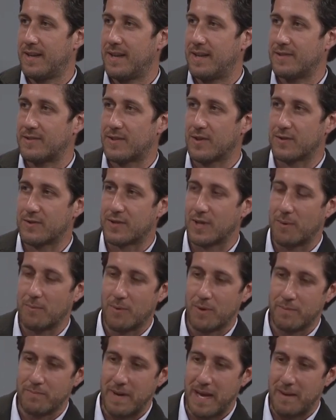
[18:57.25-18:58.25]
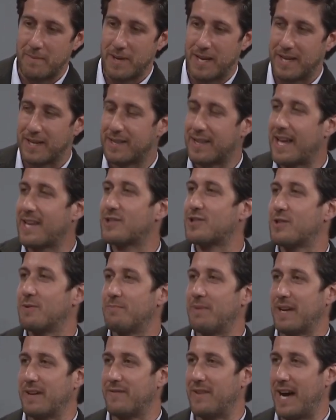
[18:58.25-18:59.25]
And so someone maybe, that's their
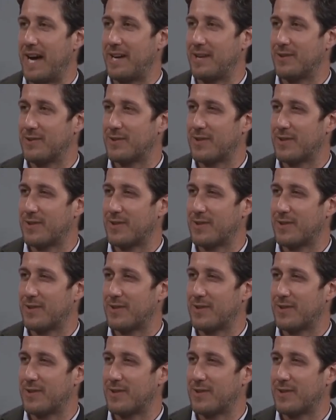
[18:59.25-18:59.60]
big value.